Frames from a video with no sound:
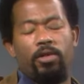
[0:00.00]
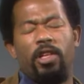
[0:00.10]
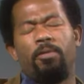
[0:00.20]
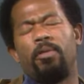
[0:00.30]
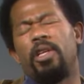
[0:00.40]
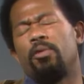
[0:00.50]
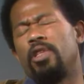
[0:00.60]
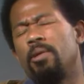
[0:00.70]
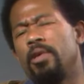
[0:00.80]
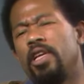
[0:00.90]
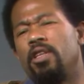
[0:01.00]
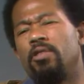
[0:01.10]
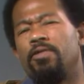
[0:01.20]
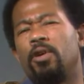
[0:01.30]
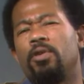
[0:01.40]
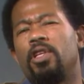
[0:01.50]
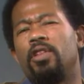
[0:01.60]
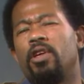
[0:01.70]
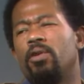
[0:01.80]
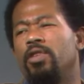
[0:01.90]
When they began to vote
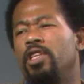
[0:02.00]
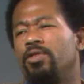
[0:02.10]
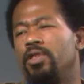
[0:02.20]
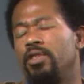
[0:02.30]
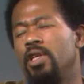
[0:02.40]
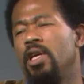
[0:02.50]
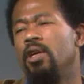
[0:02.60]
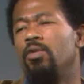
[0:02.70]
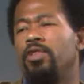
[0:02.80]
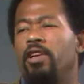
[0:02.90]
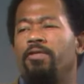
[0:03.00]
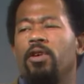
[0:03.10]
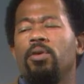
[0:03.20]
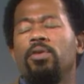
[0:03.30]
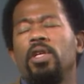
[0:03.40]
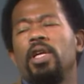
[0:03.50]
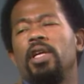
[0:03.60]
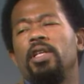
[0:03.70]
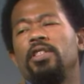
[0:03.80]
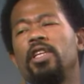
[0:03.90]
in their own interest, when they vote
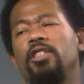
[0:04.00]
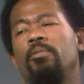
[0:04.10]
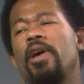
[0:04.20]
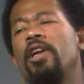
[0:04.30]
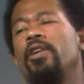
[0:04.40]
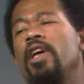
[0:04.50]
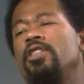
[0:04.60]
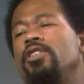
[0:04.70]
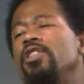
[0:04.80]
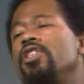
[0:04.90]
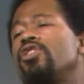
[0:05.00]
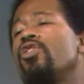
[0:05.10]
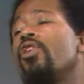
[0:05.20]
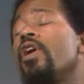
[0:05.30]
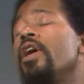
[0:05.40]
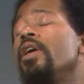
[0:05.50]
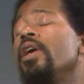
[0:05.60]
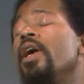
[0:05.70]
in such a manner as to destroy